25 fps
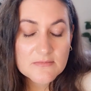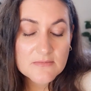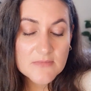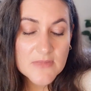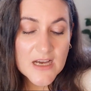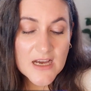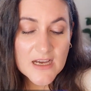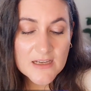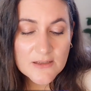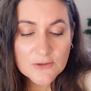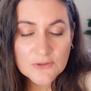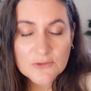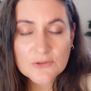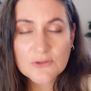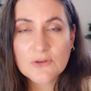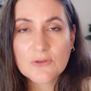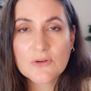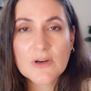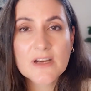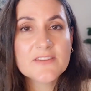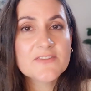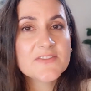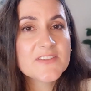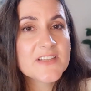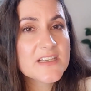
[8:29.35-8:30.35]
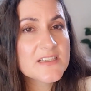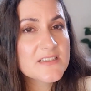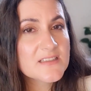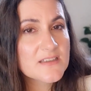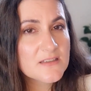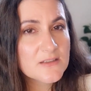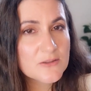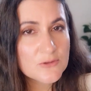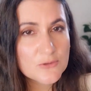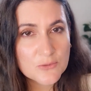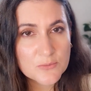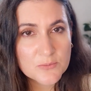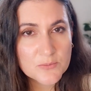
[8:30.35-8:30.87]
I don't know, I've tested
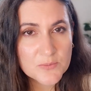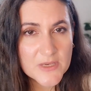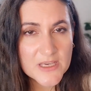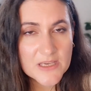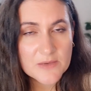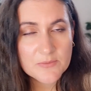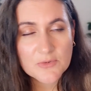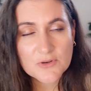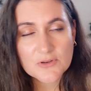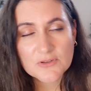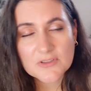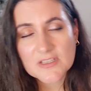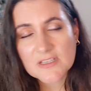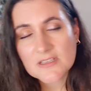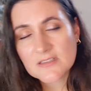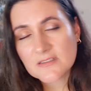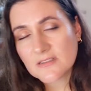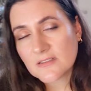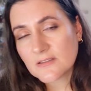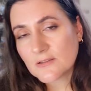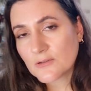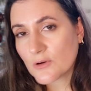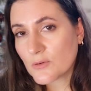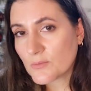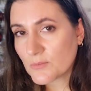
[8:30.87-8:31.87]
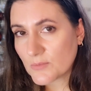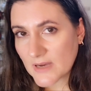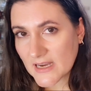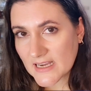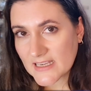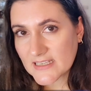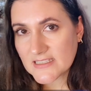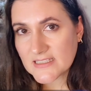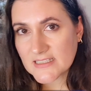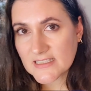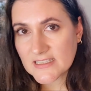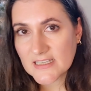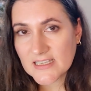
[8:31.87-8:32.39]
it on paper, tested on my
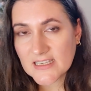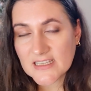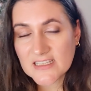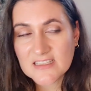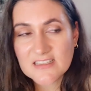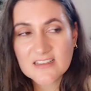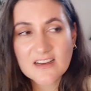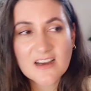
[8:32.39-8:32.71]
skin.